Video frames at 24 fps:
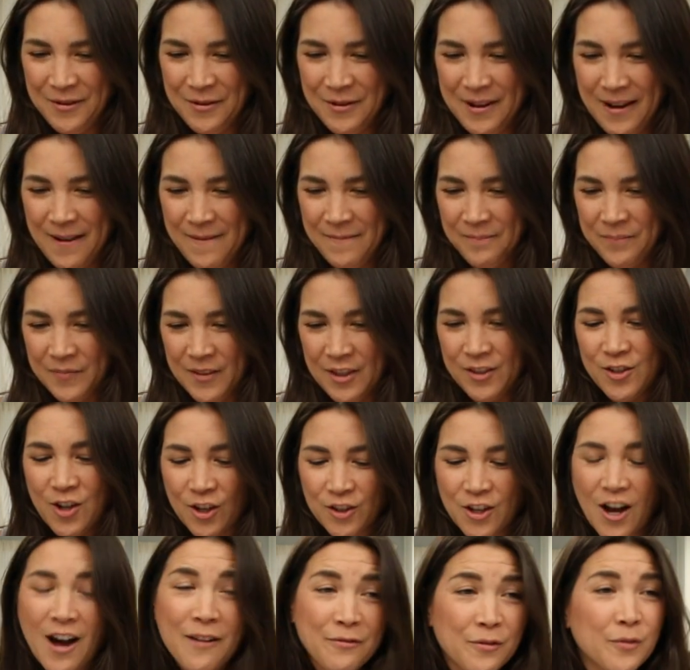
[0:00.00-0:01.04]
Okay, it's
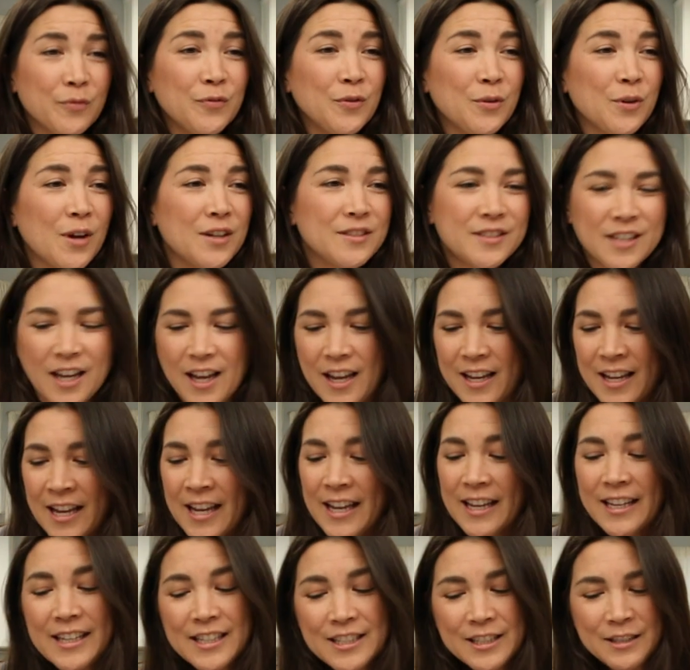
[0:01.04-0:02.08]
called Hot for Food All Day,
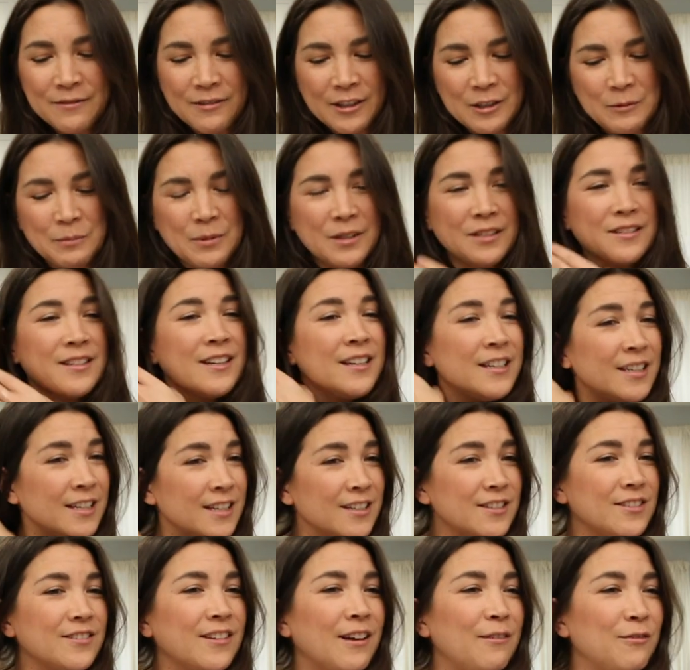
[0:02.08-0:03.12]
easy recipes
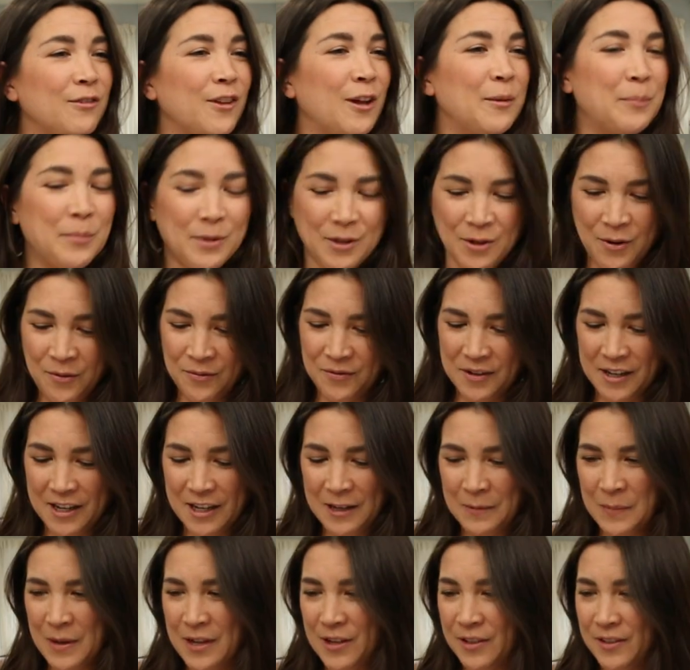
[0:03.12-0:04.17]
to level up your
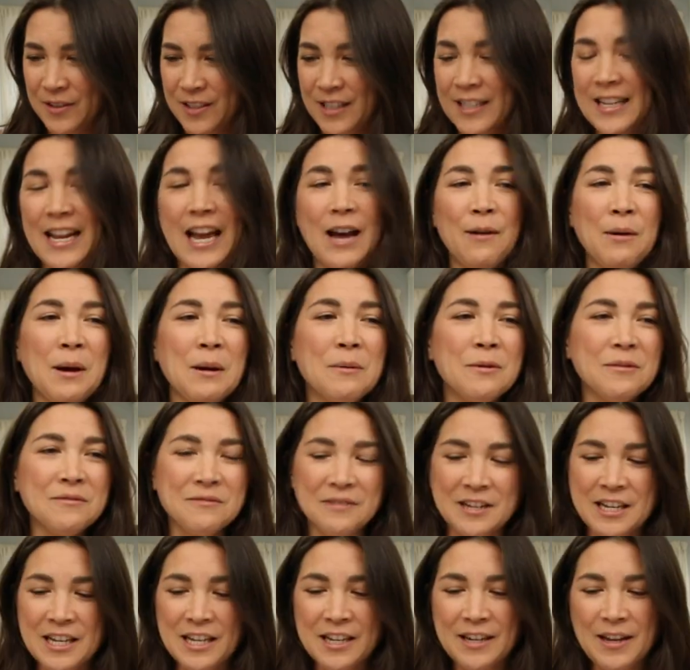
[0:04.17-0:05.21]
vegan meals. And now I will
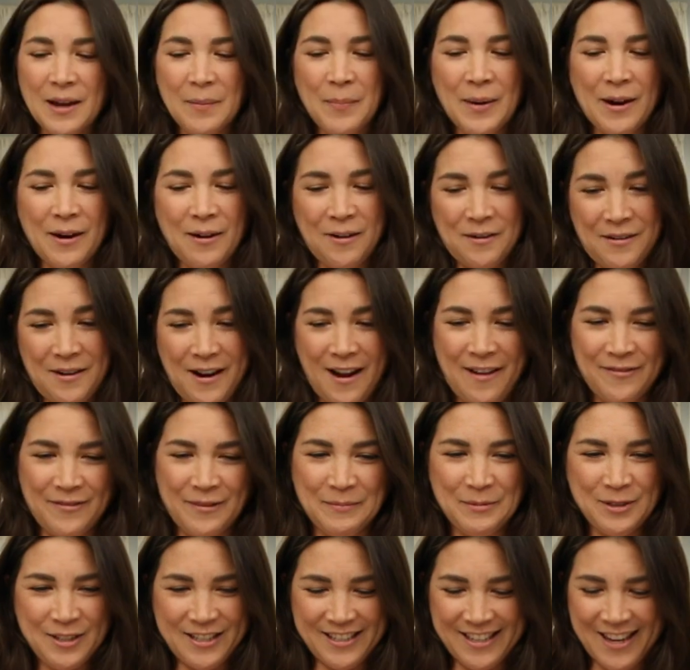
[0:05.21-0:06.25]
read a paragraph.
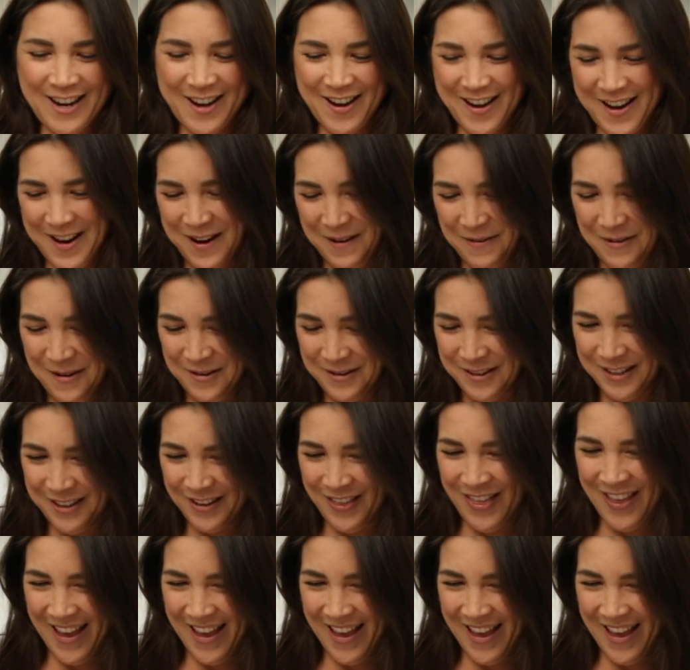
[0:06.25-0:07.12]
I'm just kidding, I won't do